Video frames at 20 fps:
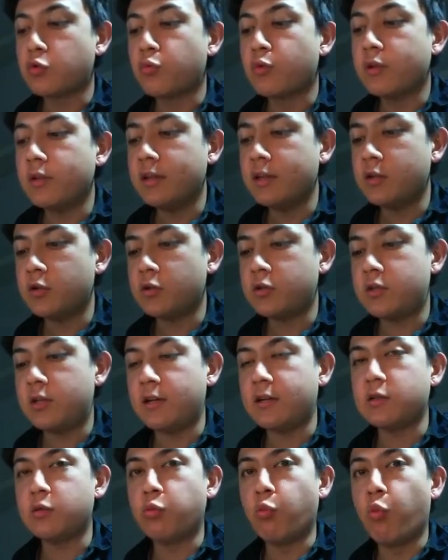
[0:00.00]
What's really
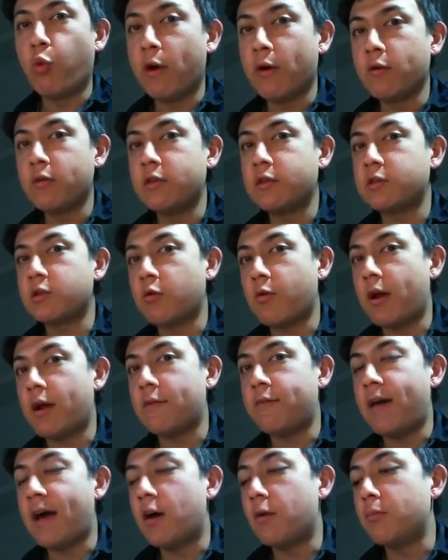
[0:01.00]
interesting is where
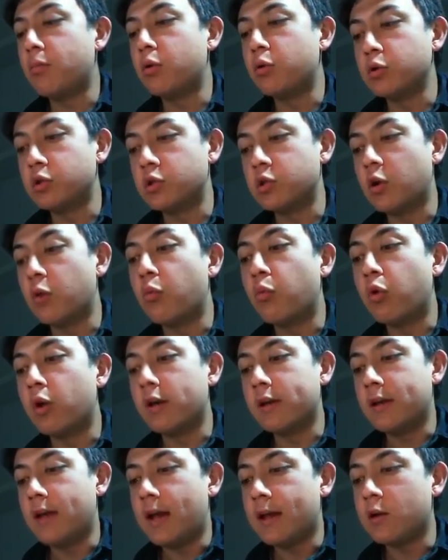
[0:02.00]
this graph outputs
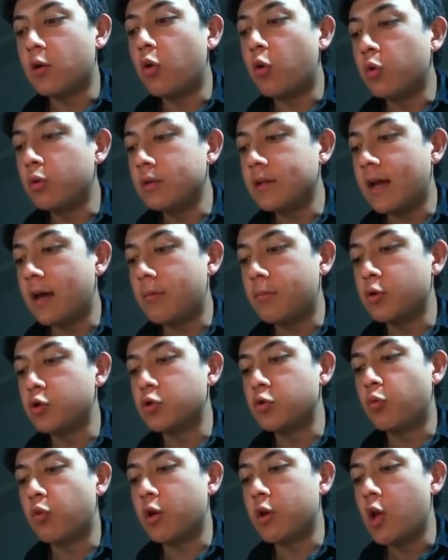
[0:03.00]
a 1. And it only
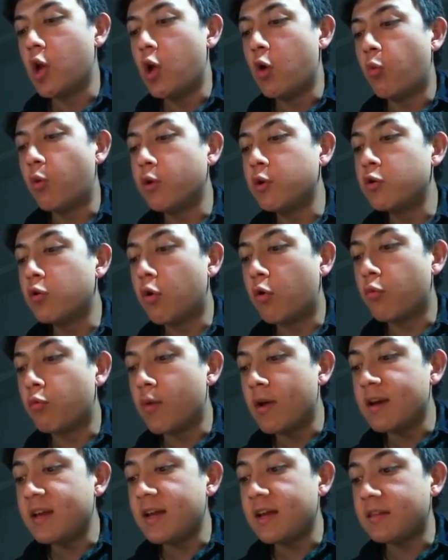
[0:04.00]
outputs a 1 when
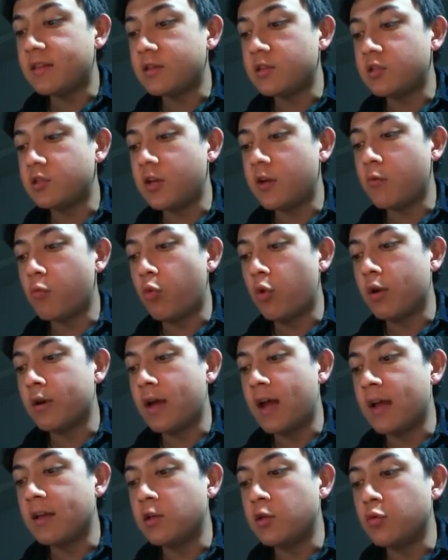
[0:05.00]
you're already at the
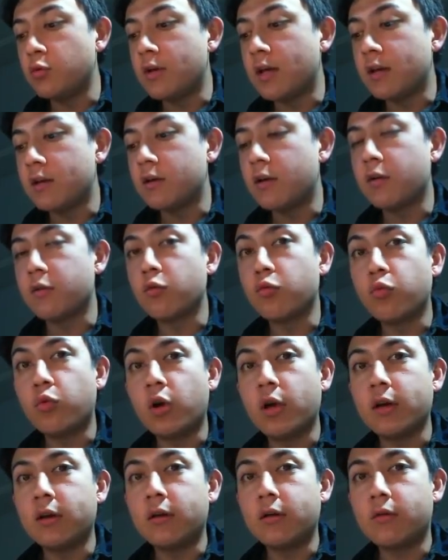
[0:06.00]
state 1 and you get
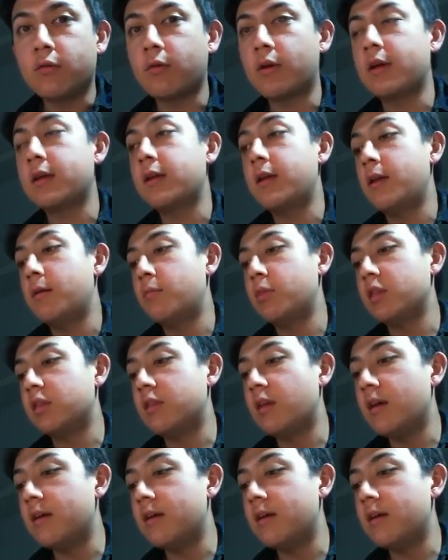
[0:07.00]
another 1, right?